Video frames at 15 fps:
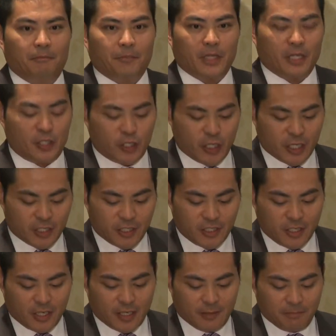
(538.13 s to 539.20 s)
It just
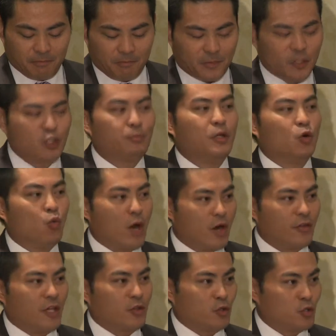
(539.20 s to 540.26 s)
be aware
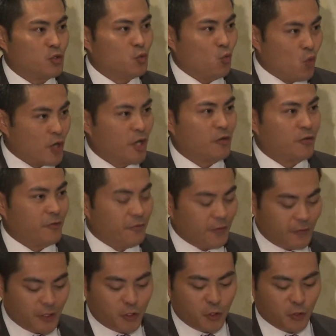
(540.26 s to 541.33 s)
that there's
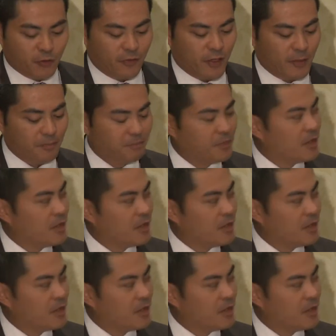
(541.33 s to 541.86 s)
152 of them.